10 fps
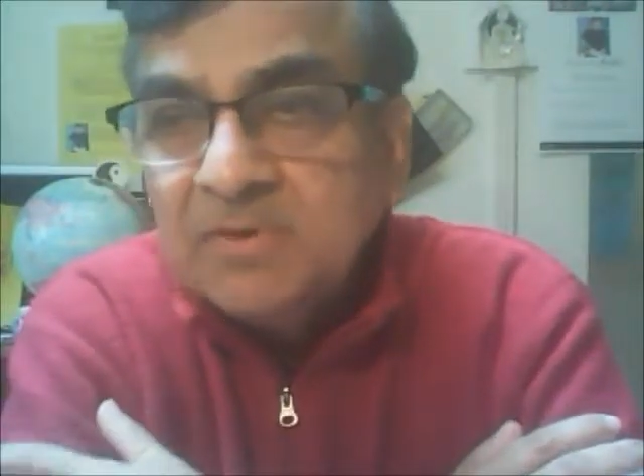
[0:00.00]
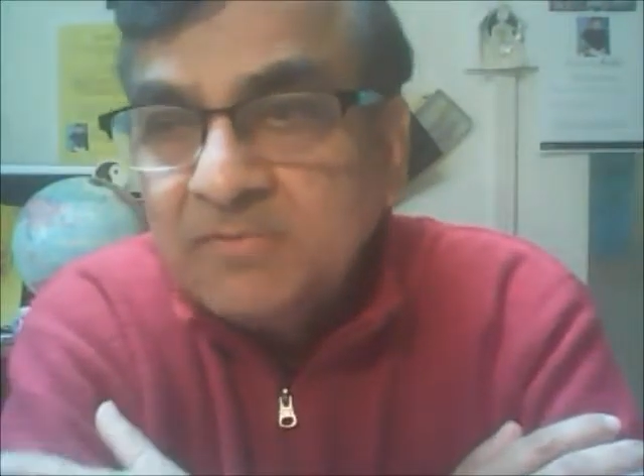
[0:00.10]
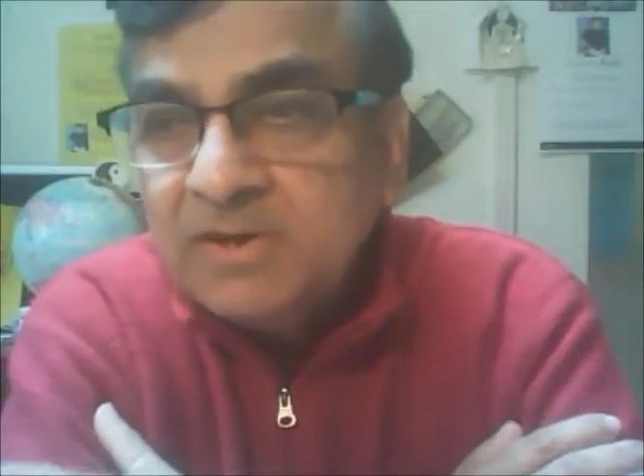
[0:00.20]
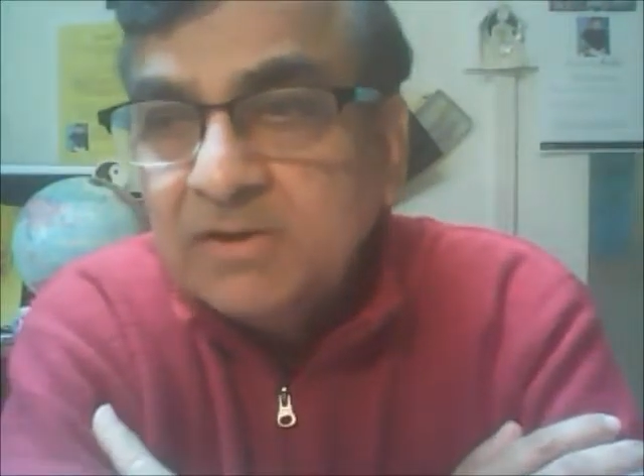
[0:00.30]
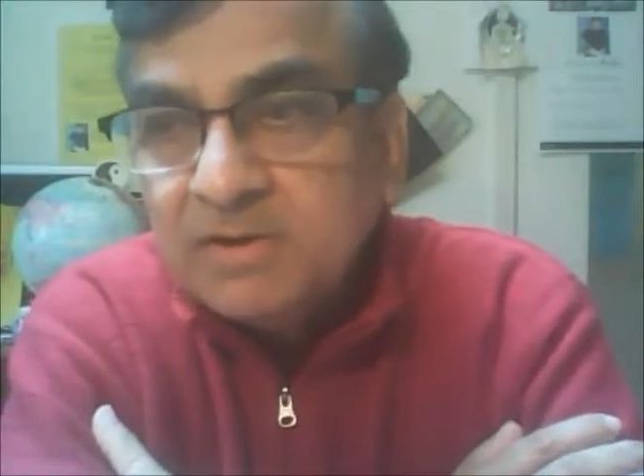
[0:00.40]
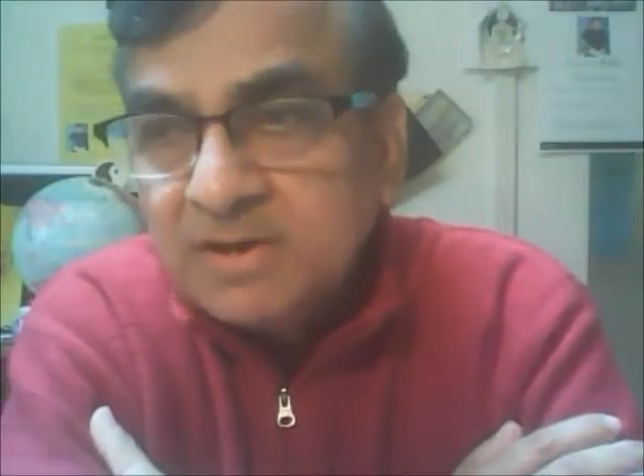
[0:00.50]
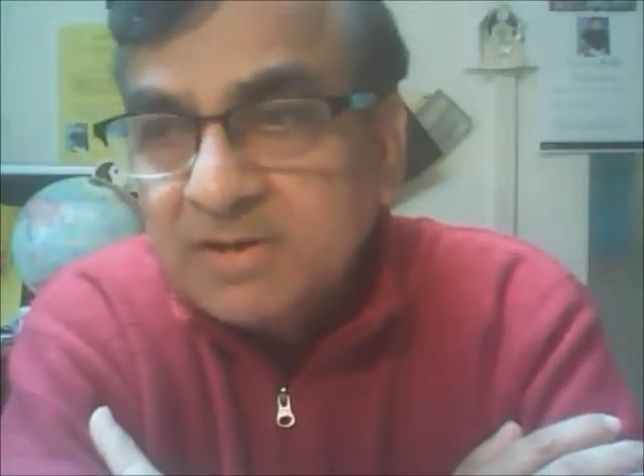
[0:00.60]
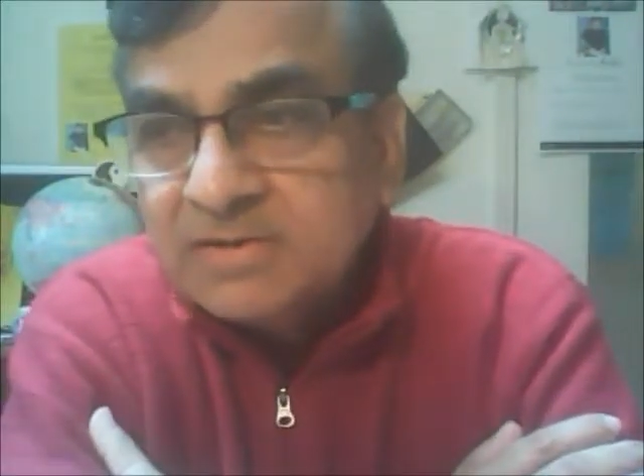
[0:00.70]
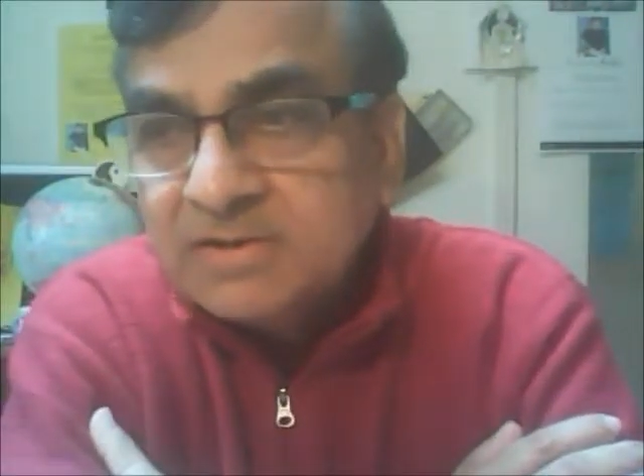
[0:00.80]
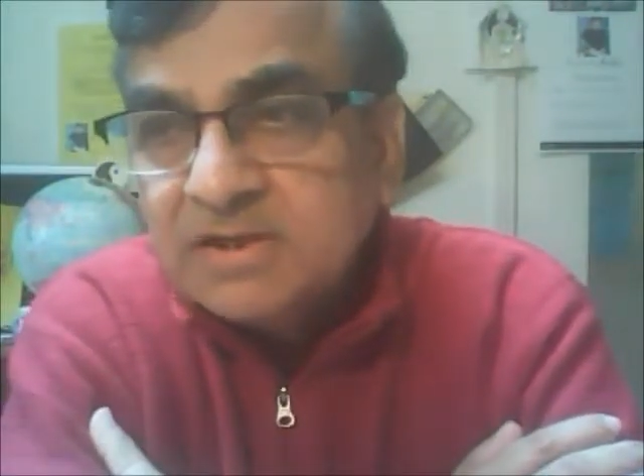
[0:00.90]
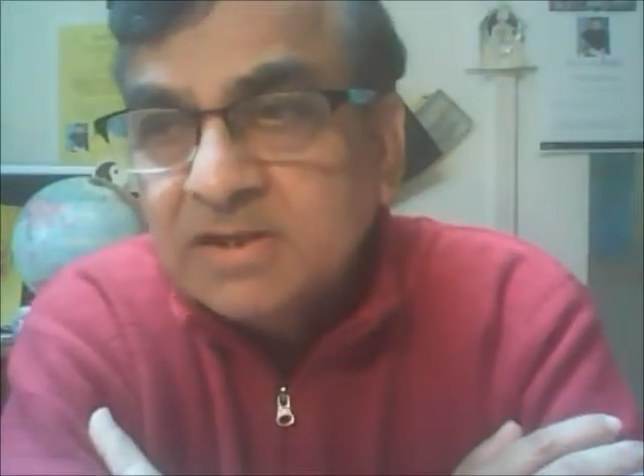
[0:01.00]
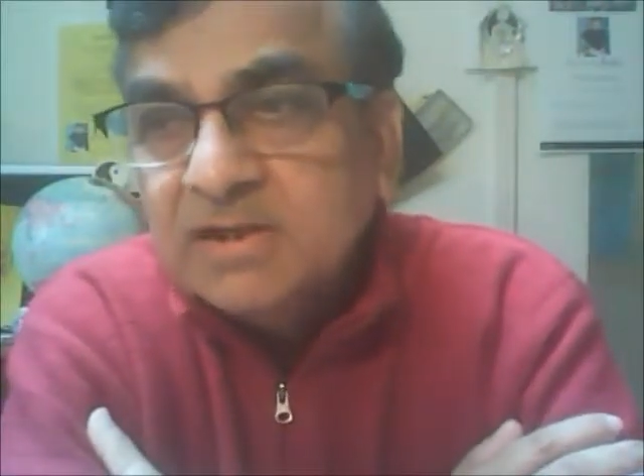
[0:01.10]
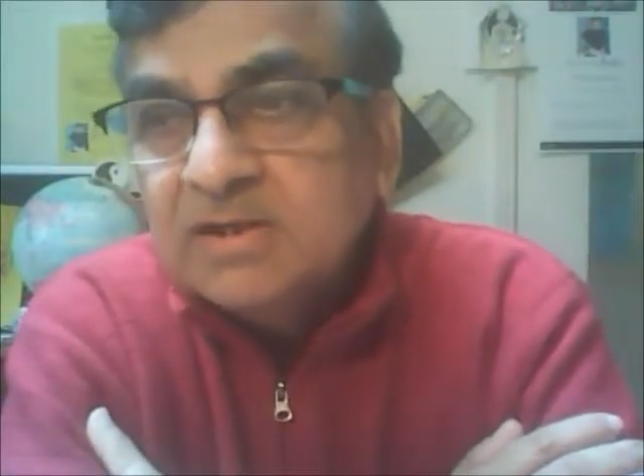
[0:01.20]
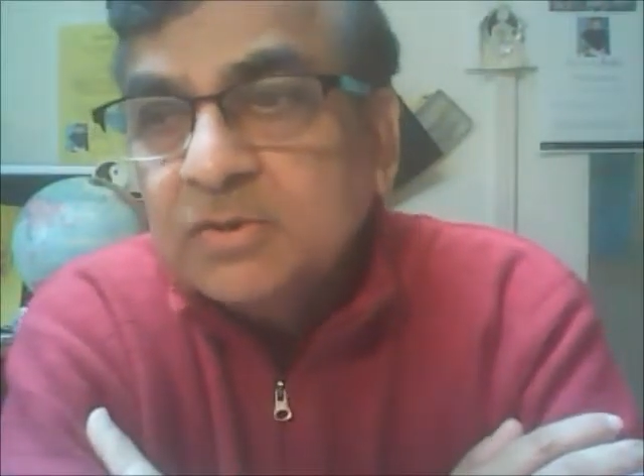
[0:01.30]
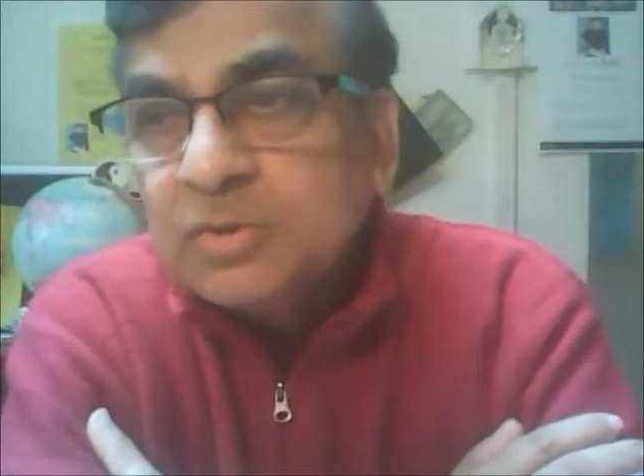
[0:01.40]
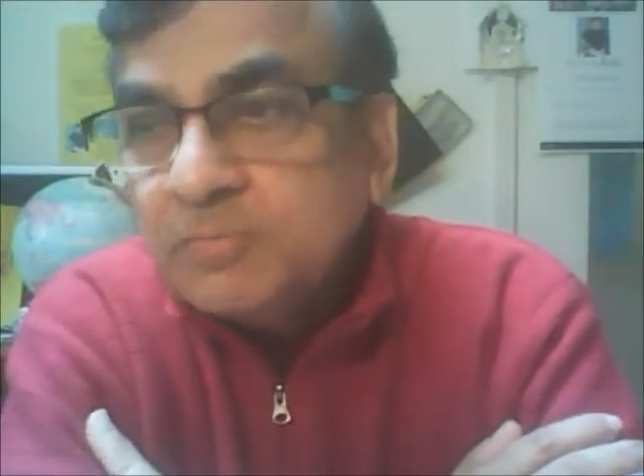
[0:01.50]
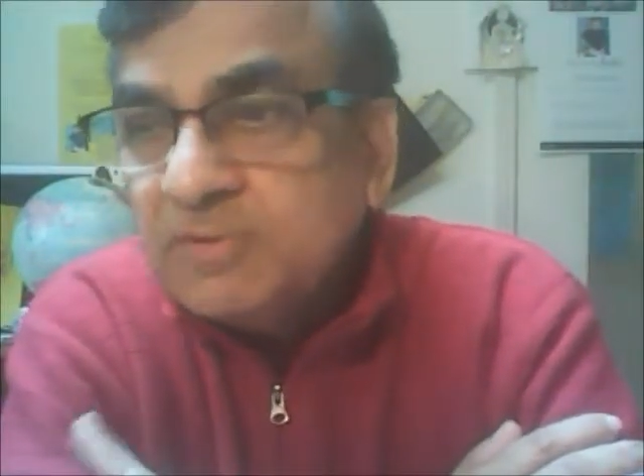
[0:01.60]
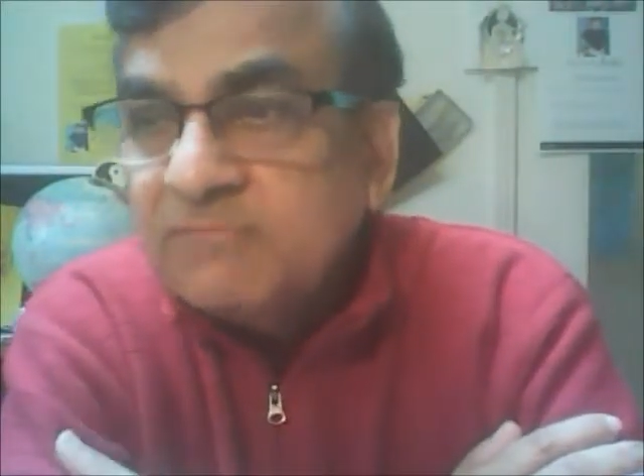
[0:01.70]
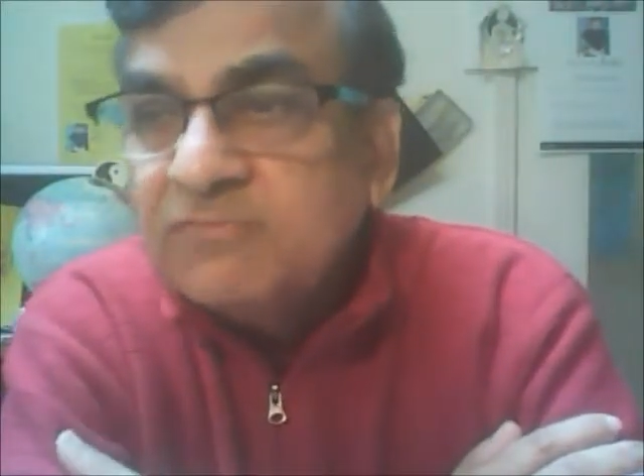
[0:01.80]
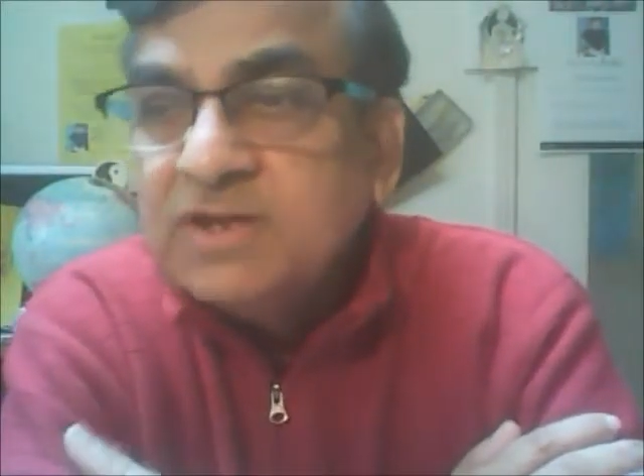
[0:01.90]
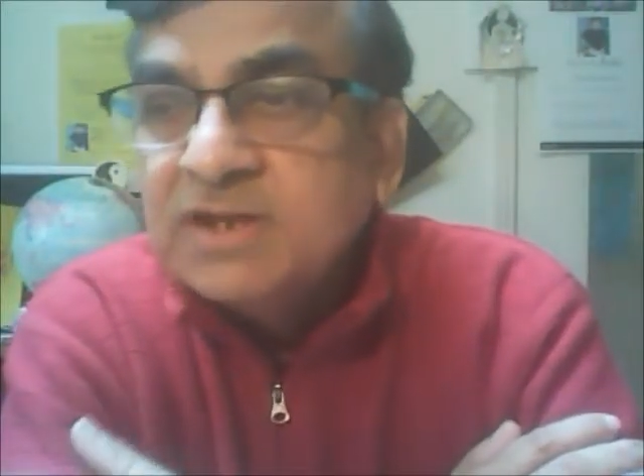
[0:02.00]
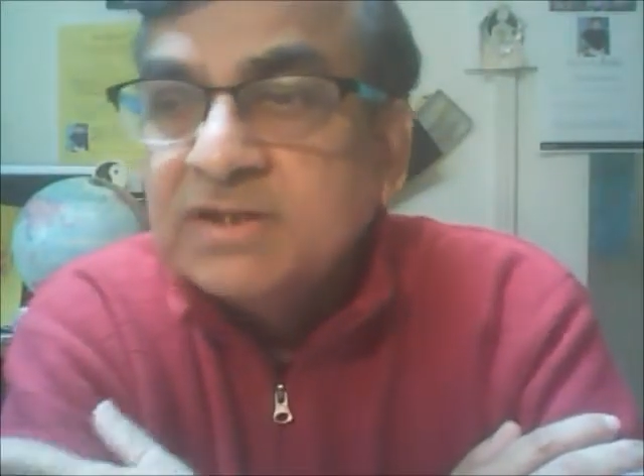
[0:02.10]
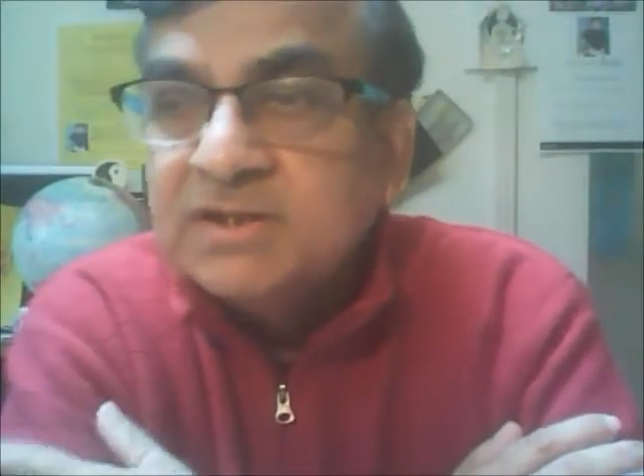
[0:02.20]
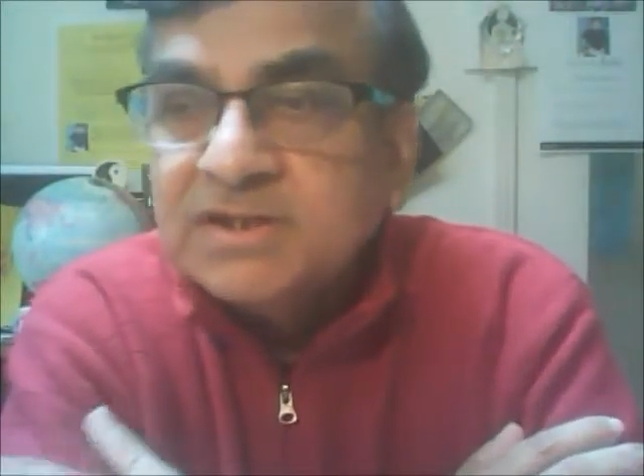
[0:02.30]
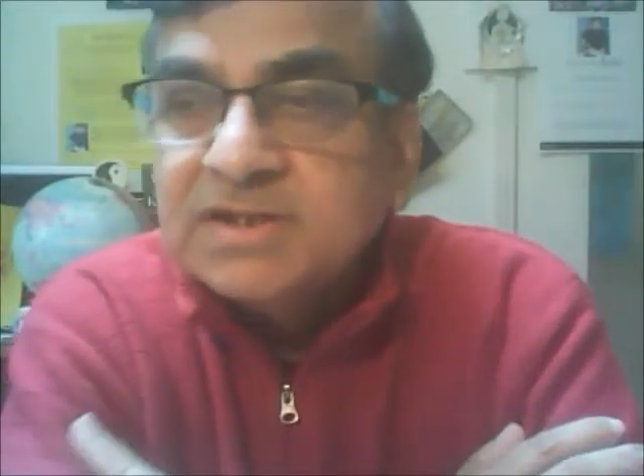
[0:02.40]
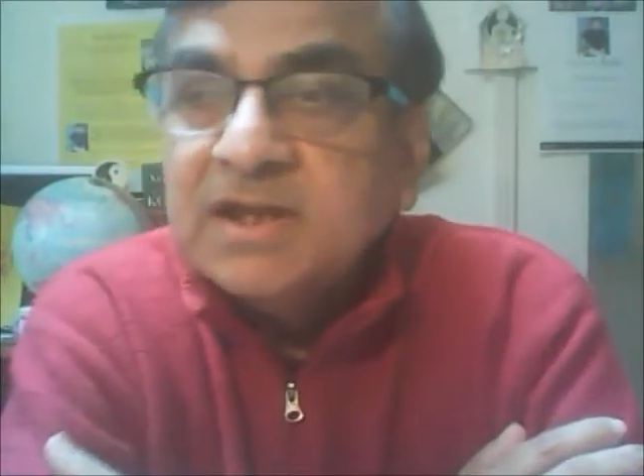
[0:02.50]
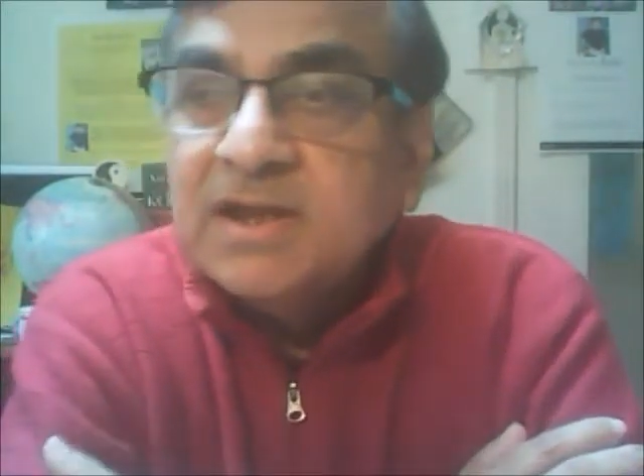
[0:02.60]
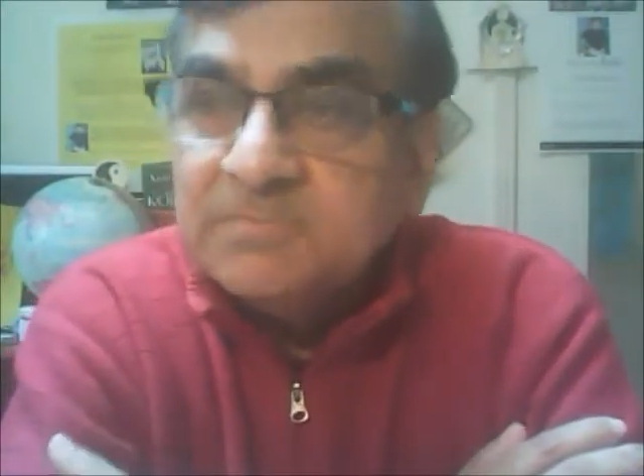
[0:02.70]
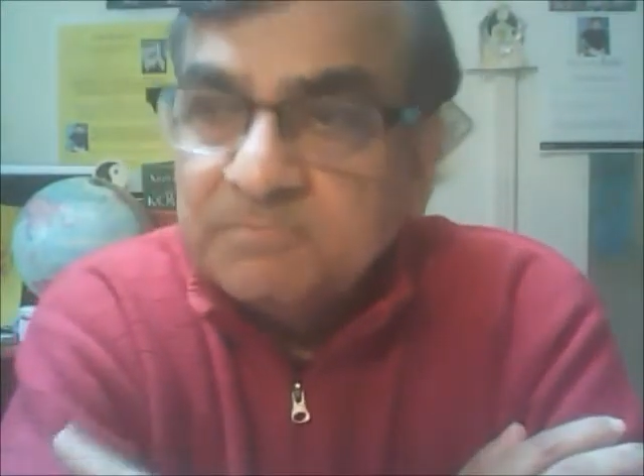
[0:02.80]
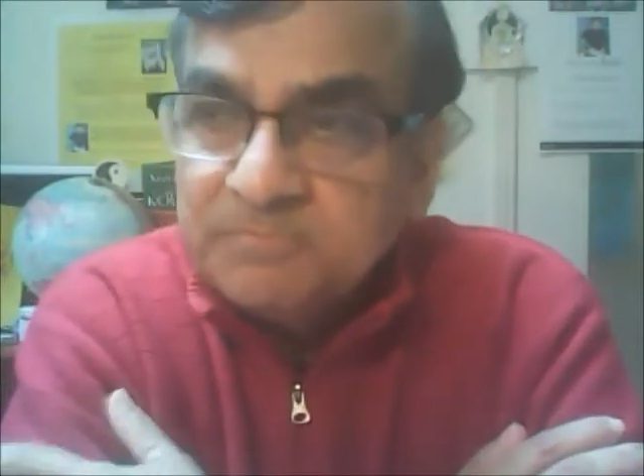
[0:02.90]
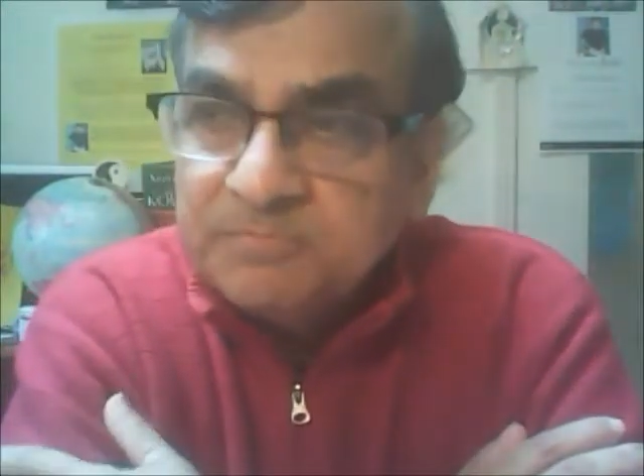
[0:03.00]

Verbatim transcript: obeyed orders superfluously this time.